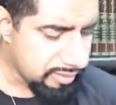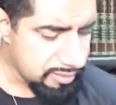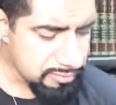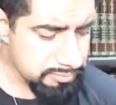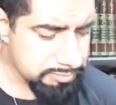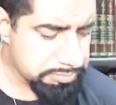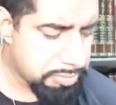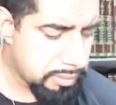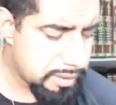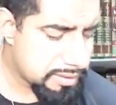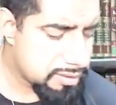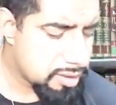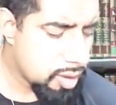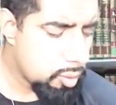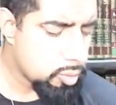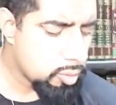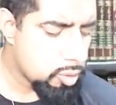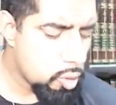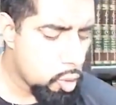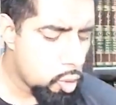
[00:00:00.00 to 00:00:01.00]
but
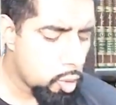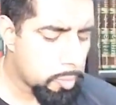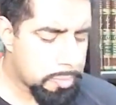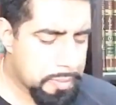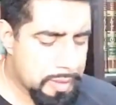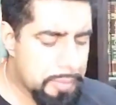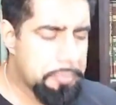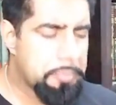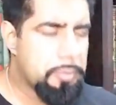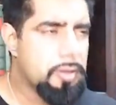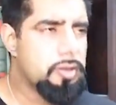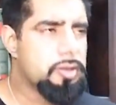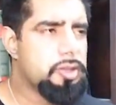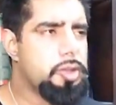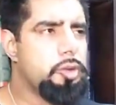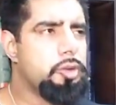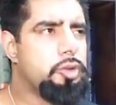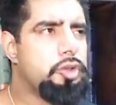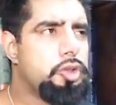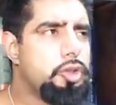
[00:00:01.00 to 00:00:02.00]
don't call people
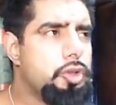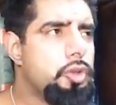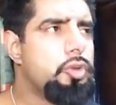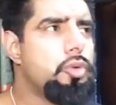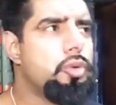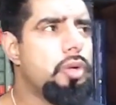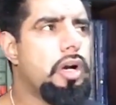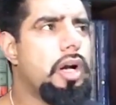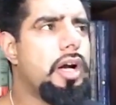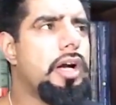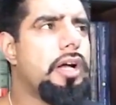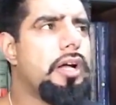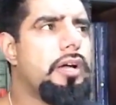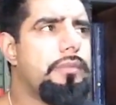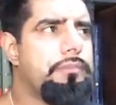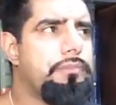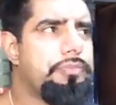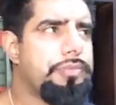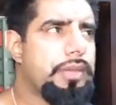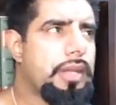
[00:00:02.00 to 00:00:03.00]
who do
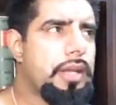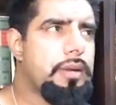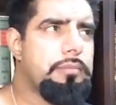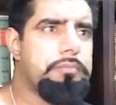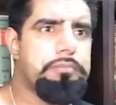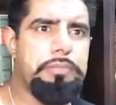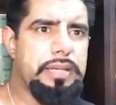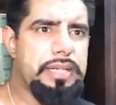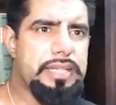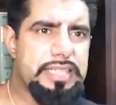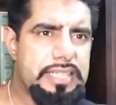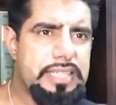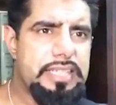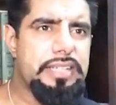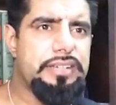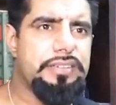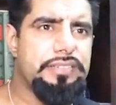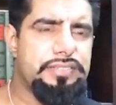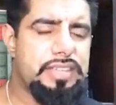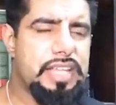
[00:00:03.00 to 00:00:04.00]

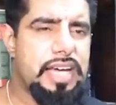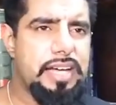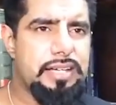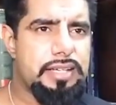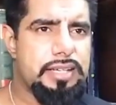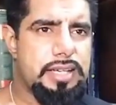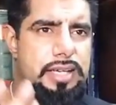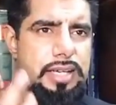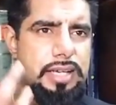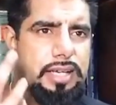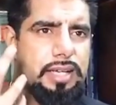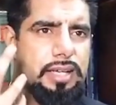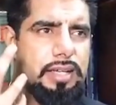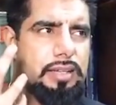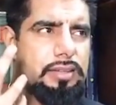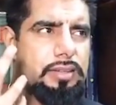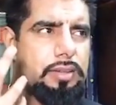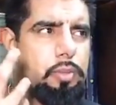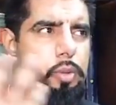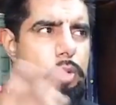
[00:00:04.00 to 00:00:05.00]
believe that
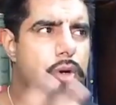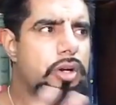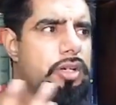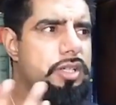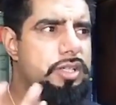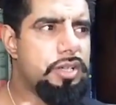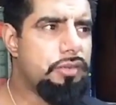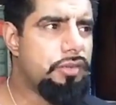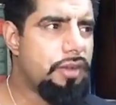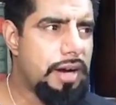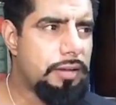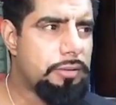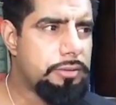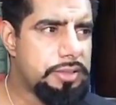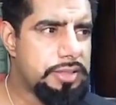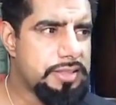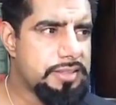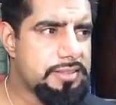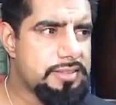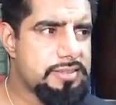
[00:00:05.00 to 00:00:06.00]
the world
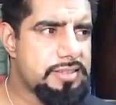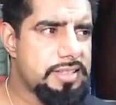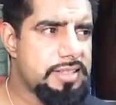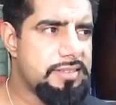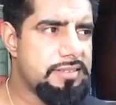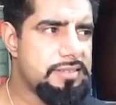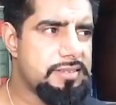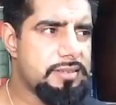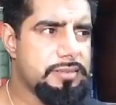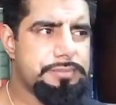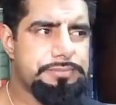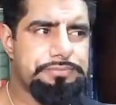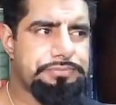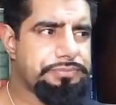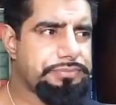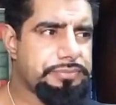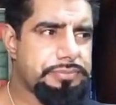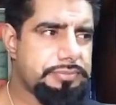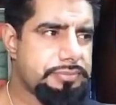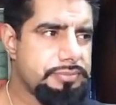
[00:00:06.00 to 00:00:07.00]
around us is,
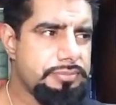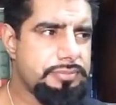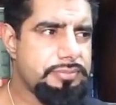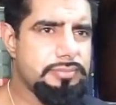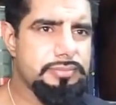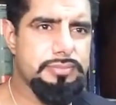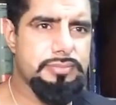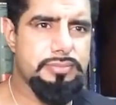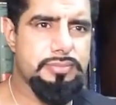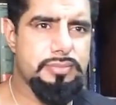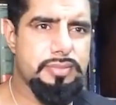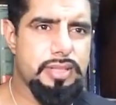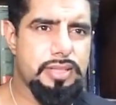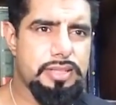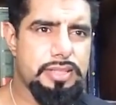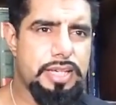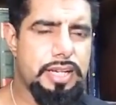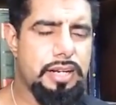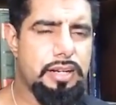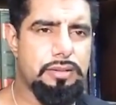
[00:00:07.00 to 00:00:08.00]

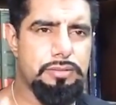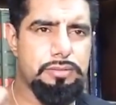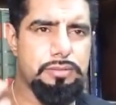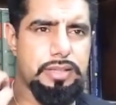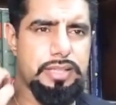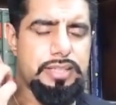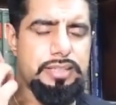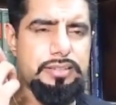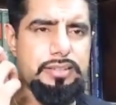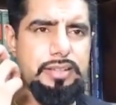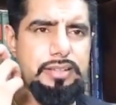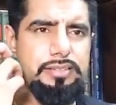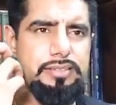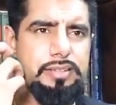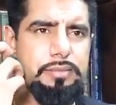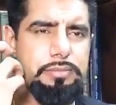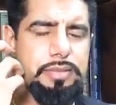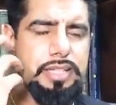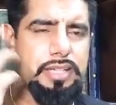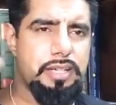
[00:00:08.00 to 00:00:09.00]
you know, it's
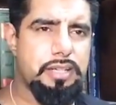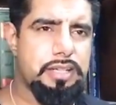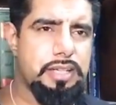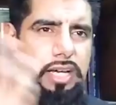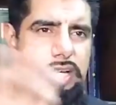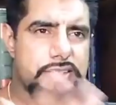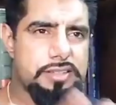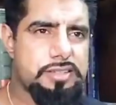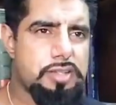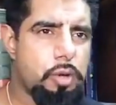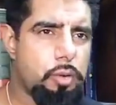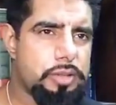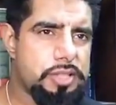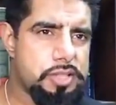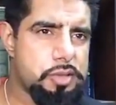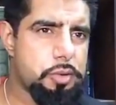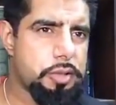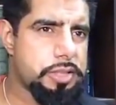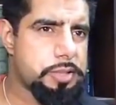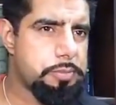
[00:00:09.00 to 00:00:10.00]
something Allah has told
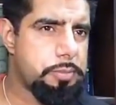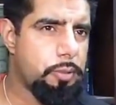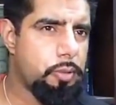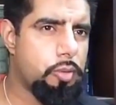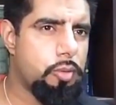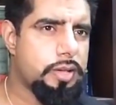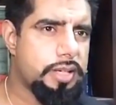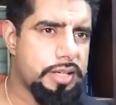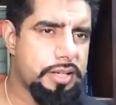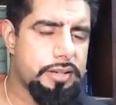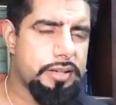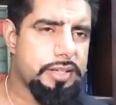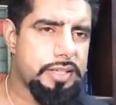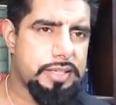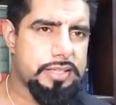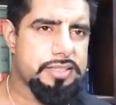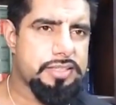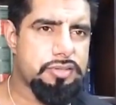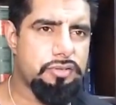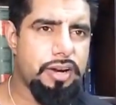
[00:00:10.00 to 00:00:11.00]
us to explore and
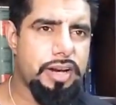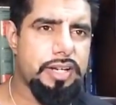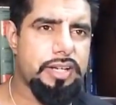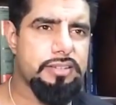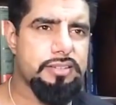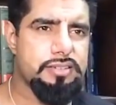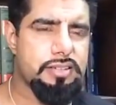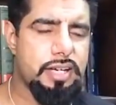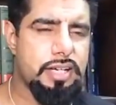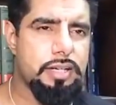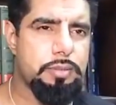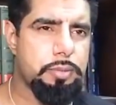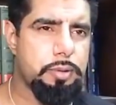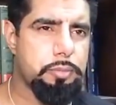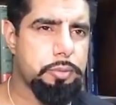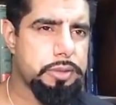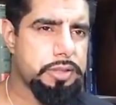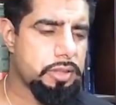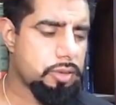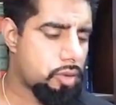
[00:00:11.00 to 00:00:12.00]
it's reconcilable
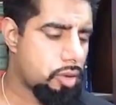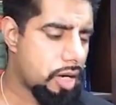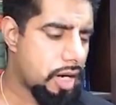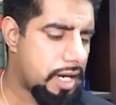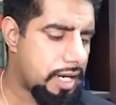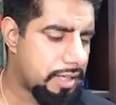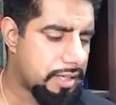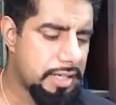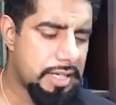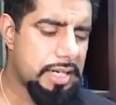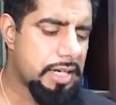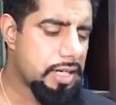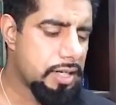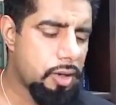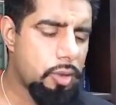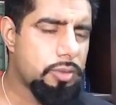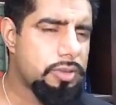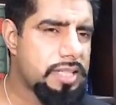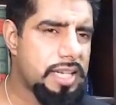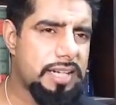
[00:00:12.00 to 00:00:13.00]
with the Quran.
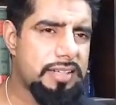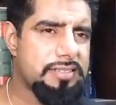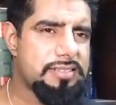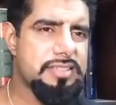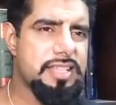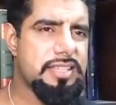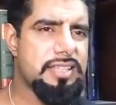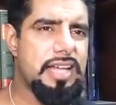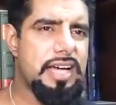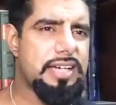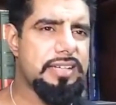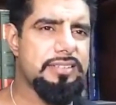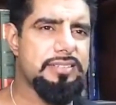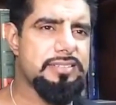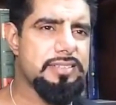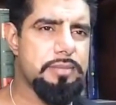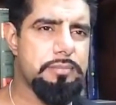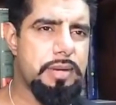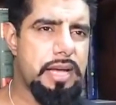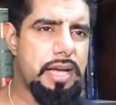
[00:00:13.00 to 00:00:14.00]
Don't tell us that that is
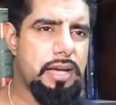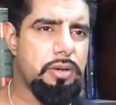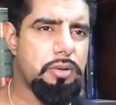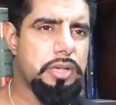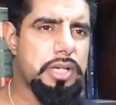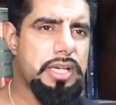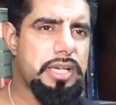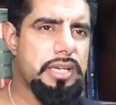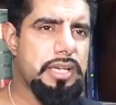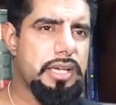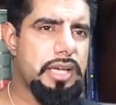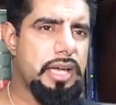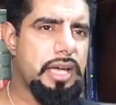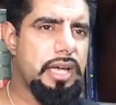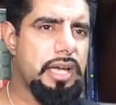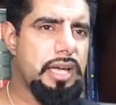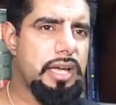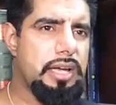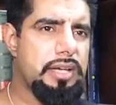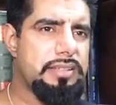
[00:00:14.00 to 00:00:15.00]
somehow
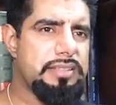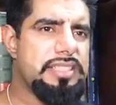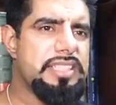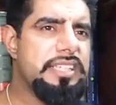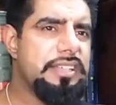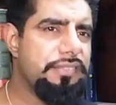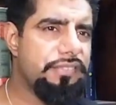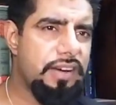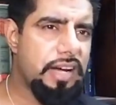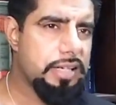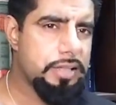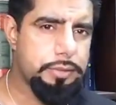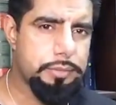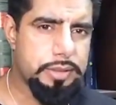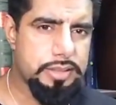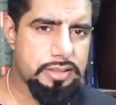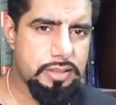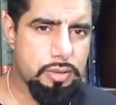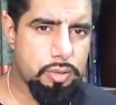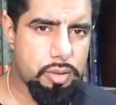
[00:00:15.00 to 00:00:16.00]

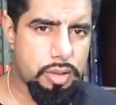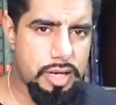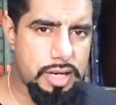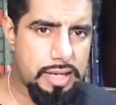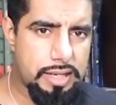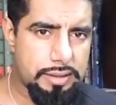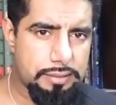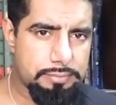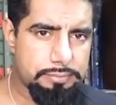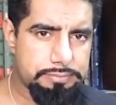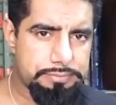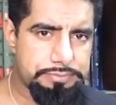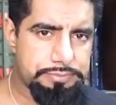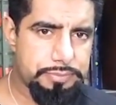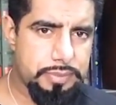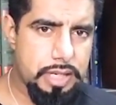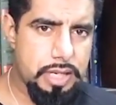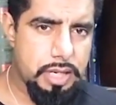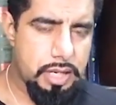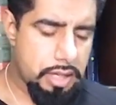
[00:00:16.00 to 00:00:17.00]
devaluing the Quran.
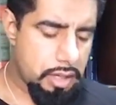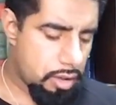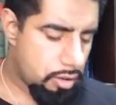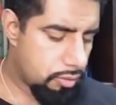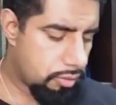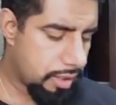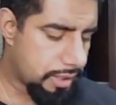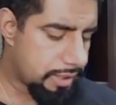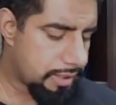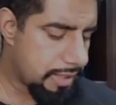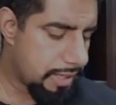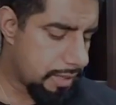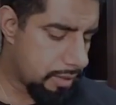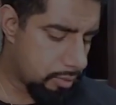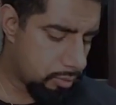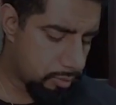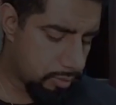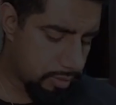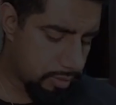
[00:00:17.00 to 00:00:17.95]
Right, now...